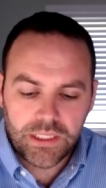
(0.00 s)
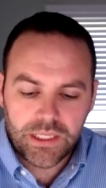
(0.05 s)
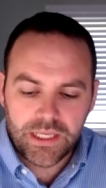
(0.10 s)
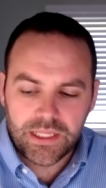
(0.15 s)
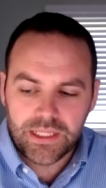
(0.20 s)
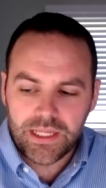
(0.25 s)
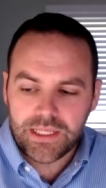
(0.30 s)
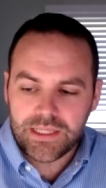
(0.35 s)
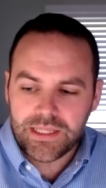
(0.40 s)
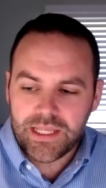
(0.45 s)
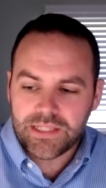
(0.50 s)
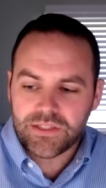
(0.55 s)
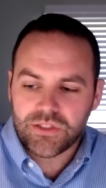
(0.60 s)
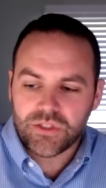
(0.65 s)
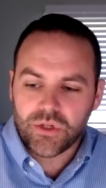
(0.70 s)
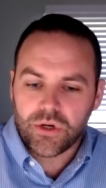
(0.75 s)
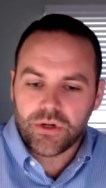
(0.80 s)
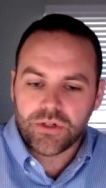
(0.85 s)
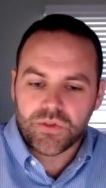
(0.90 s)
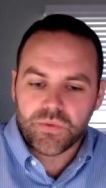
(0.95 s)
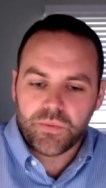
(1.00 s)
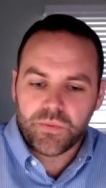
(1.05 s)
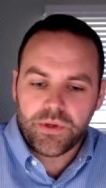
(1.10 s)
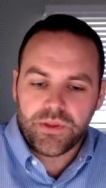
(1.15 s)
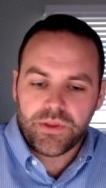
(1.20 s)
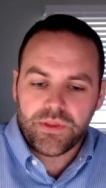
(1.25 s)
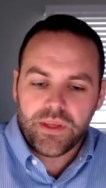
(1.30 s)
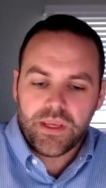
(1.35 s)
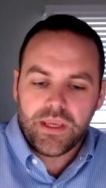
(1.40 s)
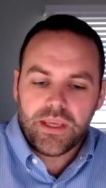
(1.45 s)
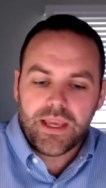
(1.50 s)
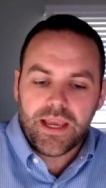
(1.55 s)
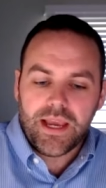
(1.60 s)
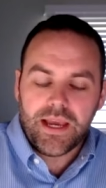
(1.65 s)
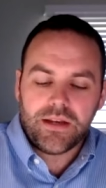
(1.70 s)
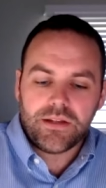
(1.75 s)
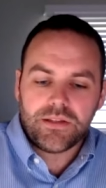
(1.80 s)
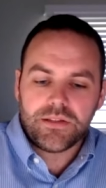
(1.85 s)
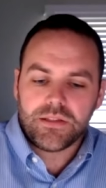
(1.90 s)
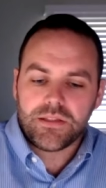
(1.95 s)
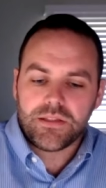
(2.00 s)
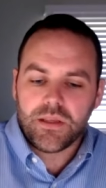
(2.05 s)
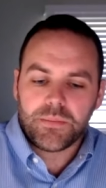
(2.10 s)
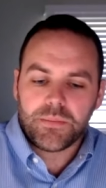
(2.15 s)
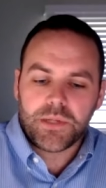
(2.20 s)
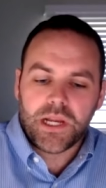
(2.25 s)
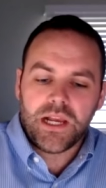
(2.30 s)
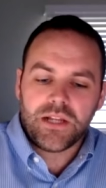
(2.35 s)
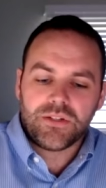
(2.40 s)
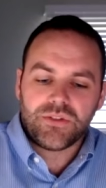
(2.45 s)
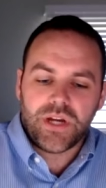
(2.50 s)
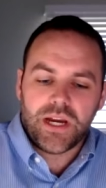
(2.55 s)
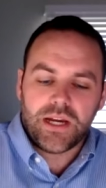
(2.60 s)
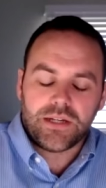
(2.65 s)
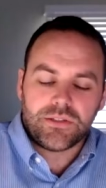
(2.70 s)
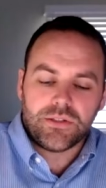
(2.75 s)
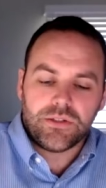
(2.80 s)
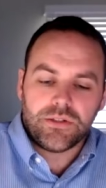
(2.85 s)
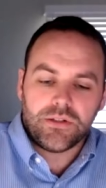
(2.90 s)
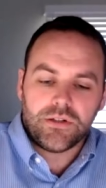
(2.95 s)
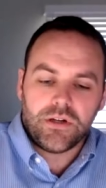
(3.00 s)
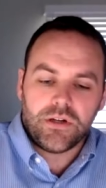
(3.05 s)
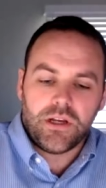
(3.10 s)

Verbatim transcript: And, and that starts with how does a subcontractor